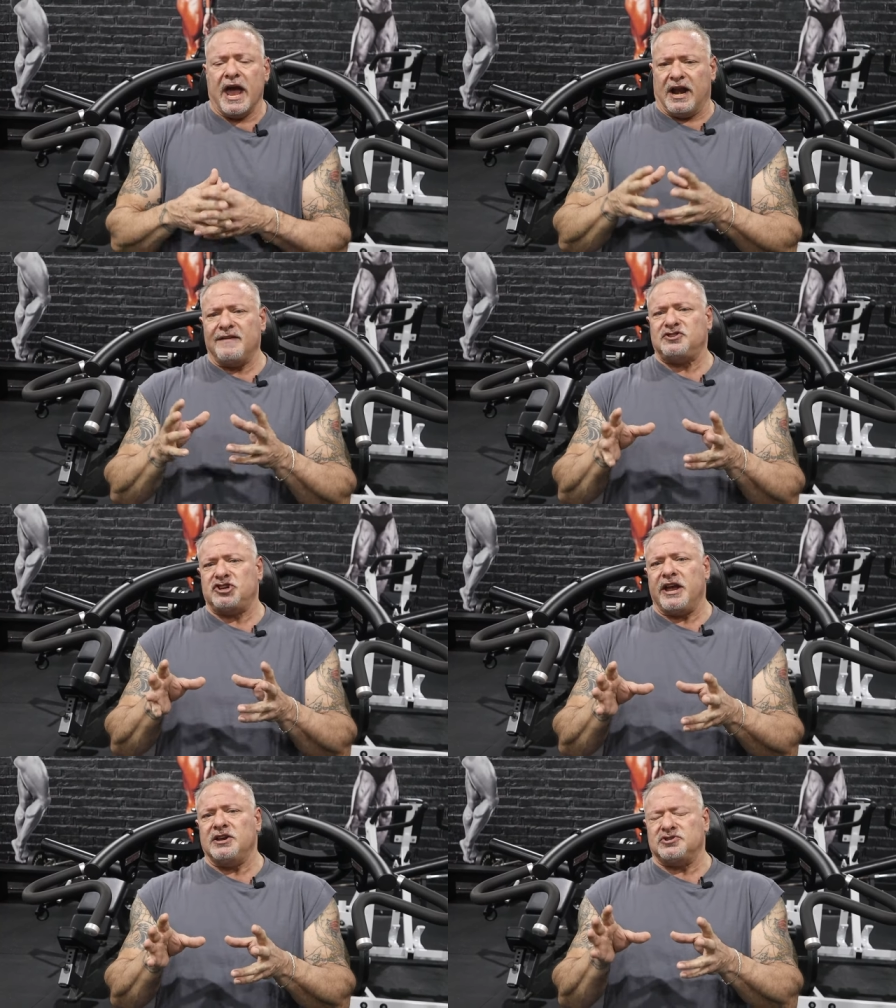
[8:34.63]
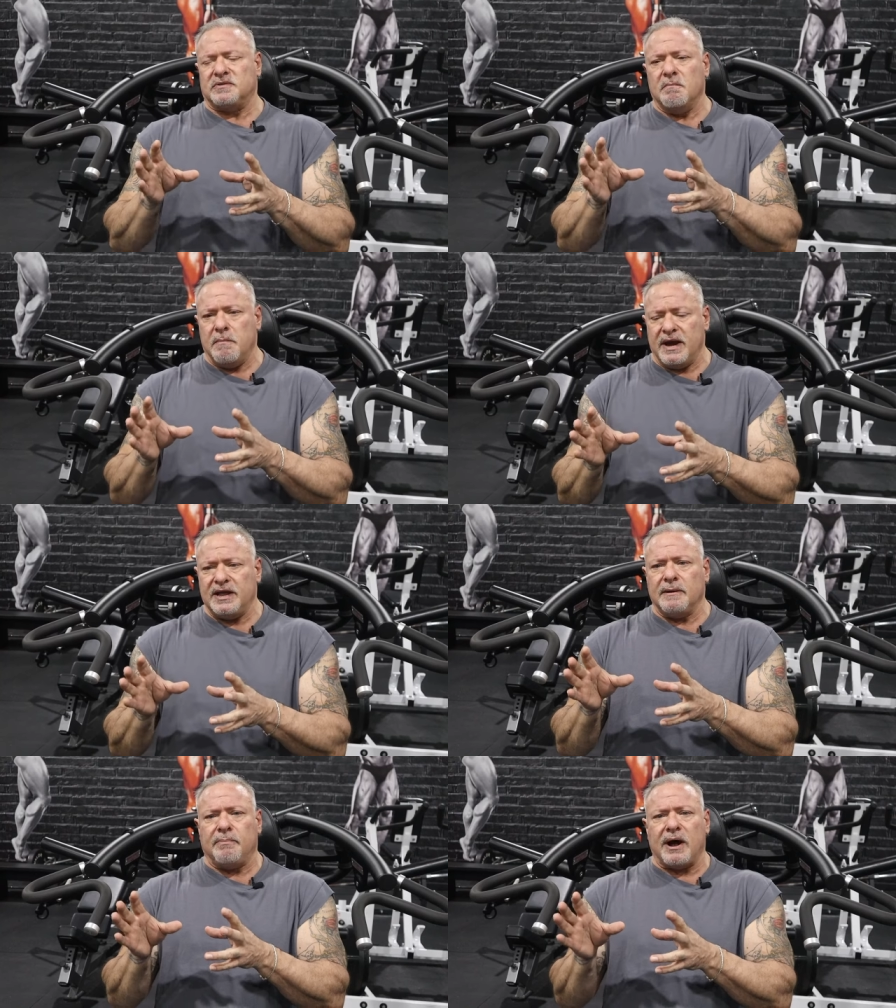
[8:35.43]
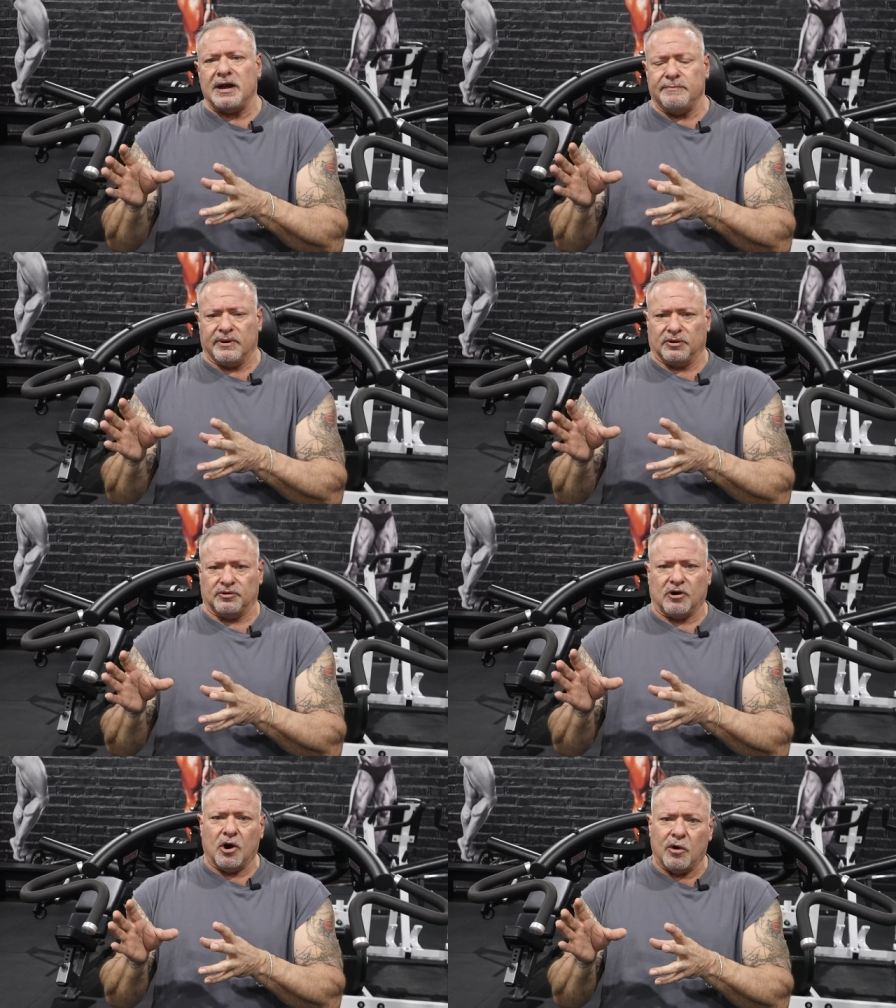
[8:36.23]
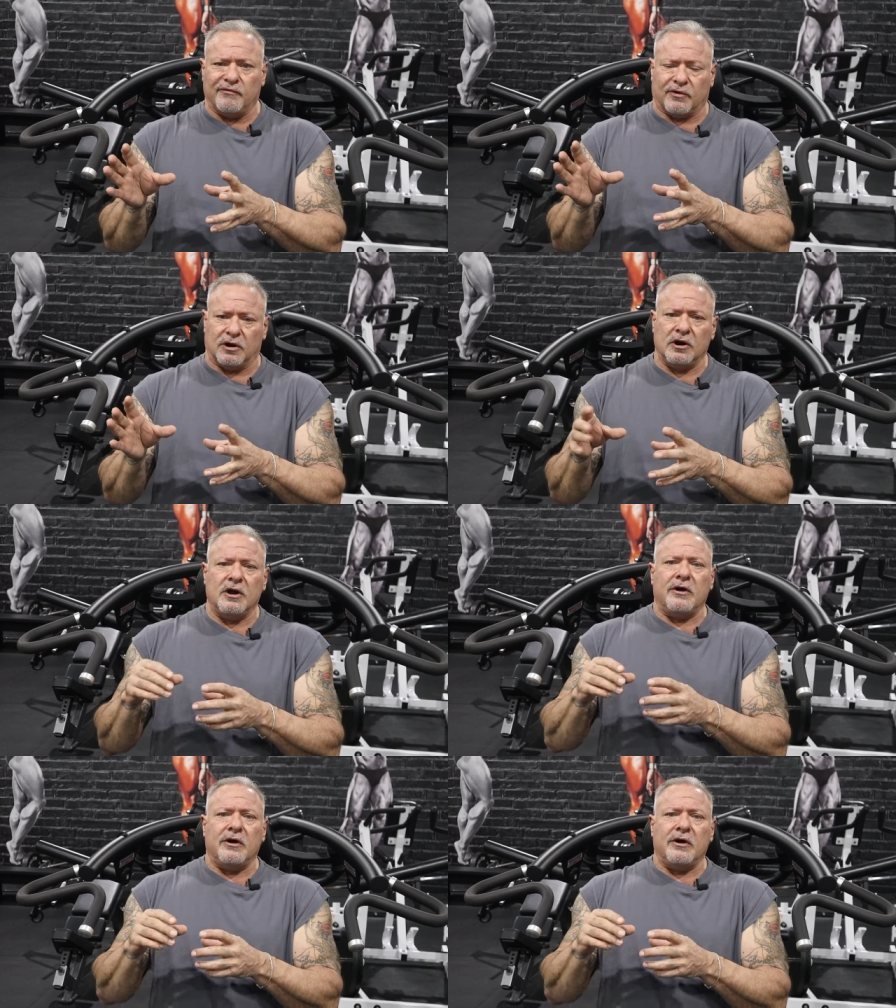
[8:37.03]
And I've changed many a bodybuilder over